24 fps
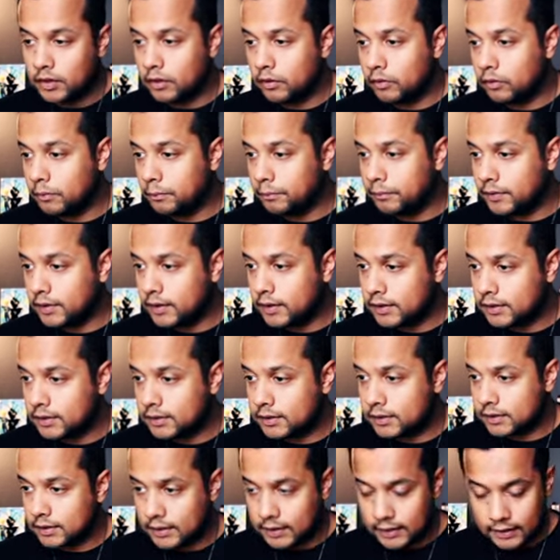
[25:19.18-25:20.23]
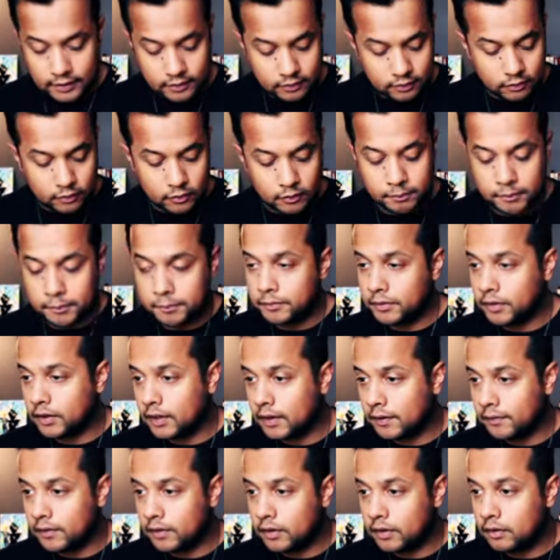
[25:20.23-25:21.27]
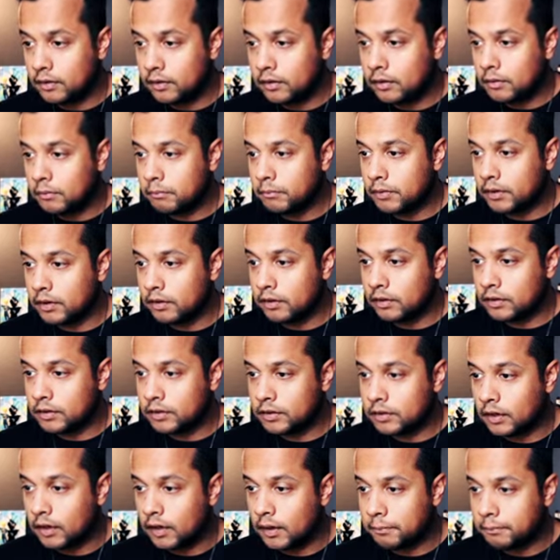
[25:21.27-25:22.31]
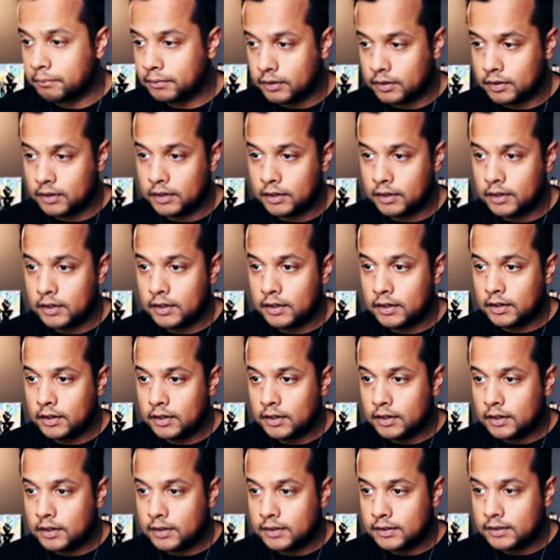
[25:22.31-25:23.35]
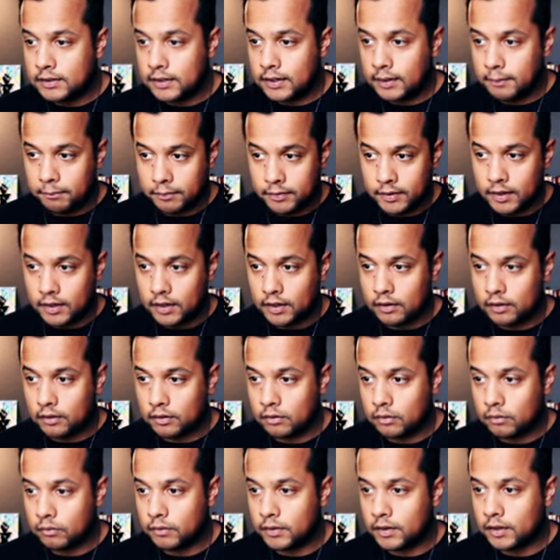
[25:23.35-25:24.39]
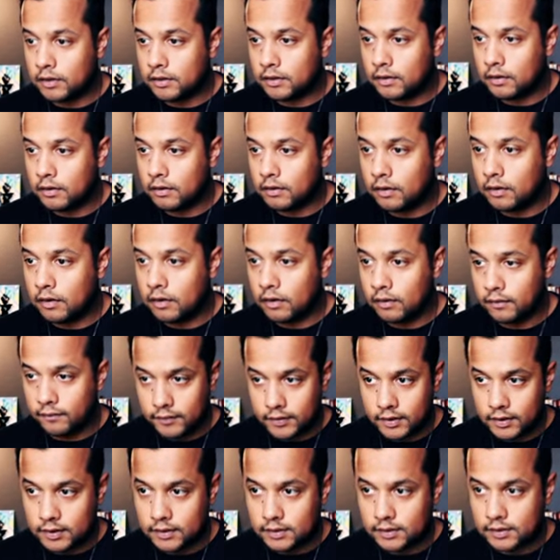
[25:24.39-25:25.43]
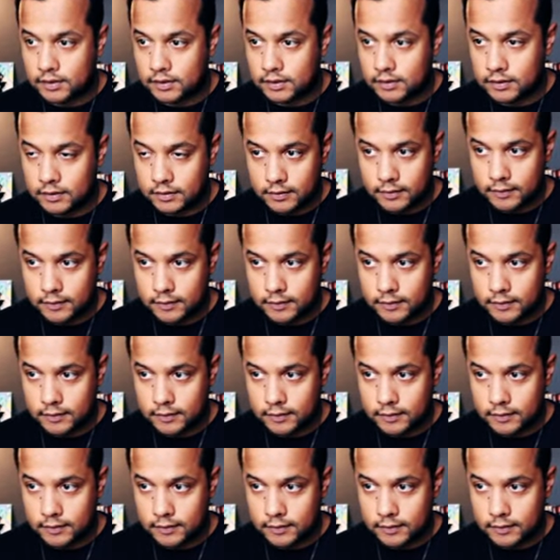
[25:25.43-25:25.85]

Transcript: group this and group them together, put it on top. Same thing with all of this.